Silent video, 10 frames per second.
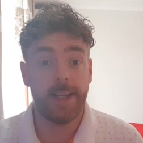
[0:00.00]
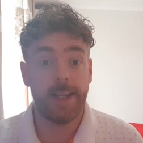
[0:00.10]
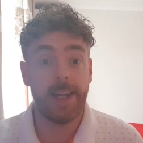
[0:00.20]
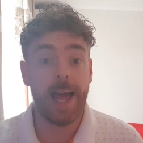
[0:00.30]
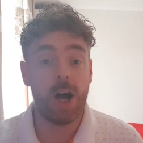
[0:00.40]

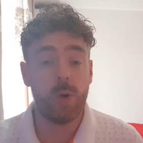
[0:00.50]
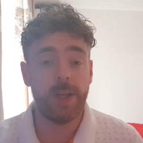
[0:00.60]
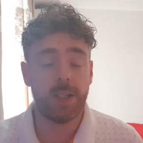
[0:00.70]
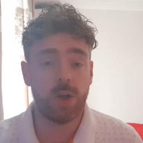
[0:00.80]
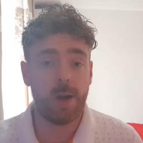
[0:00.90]
Now
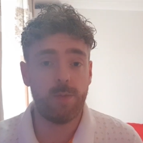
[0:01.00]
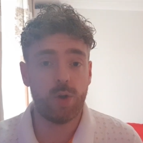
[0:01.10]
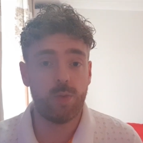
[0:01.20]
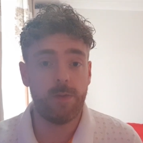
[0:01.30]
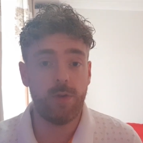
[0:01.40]
it's time
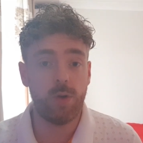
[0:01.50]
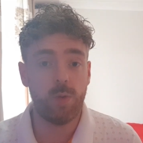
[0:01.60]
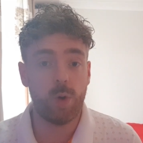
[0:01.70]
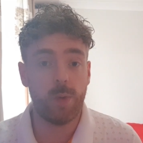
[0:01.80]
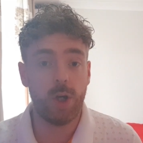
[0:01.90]
to
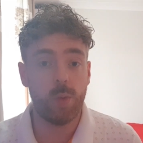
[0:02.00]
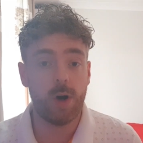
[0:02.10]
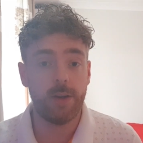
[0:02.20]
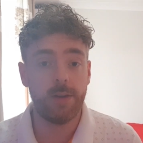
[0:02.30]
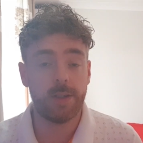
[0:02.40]
review week
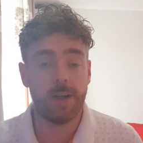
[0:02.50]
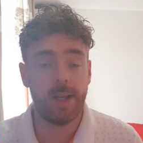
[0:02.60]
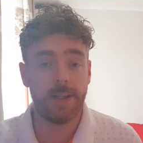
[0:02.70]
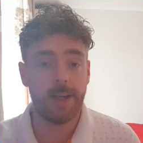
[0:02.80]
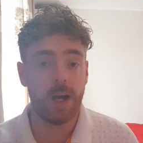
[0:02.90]
1, so
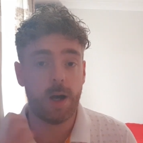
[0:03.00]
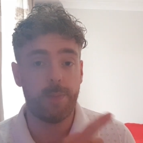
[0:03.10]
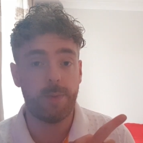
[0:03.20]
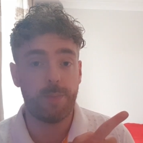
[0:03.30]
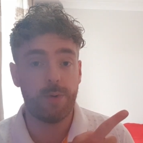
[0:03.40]
let's get
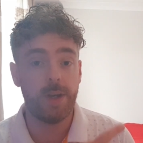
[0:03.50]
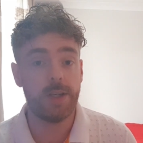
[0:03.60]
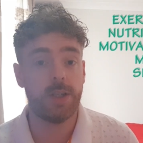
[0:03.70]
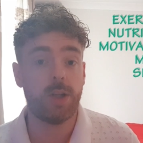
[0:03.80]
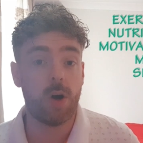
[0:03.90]
up the
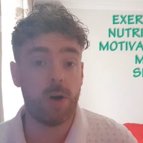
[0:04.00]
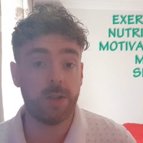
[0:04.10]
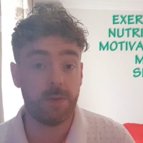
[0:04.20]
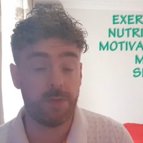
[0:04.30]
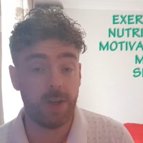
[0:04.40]
pre-start
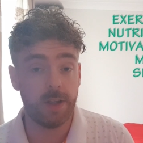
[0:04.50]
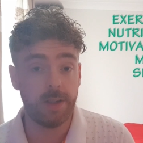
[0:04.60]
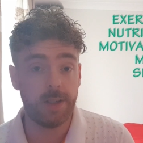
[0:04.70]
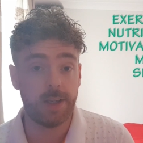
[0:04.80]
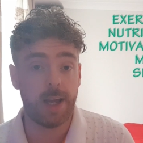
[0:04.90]

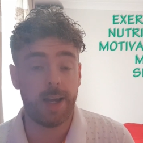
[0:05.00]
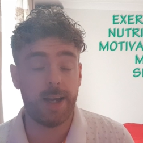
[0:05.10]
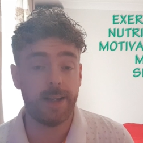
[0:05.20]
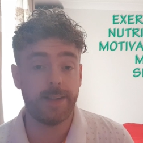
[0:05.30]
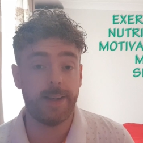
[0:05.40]
figures
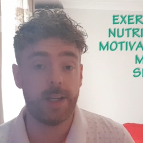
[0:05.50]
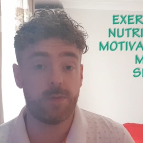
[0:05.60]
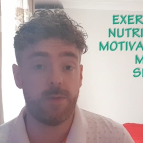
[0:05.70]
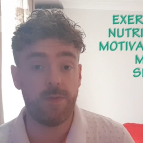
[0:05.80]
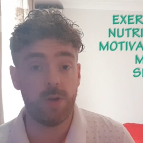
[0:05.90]
and let's
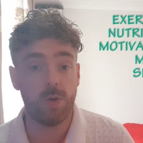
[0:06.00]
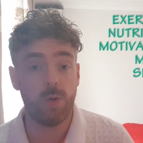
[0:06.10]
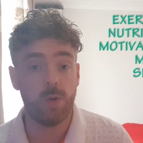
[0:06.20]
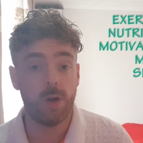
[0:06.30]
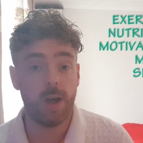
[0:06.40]

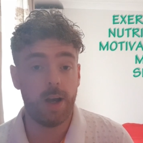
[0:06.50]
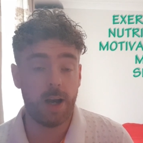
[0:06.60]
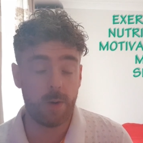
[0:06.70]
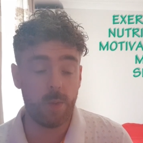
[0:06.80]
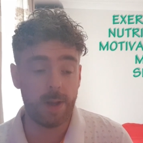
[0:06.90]
review
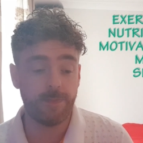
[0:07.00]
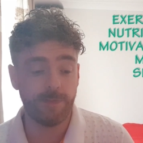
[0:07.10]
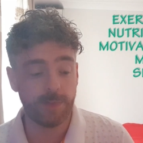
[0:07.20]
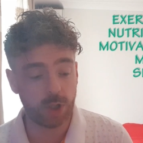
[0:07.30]
how it went.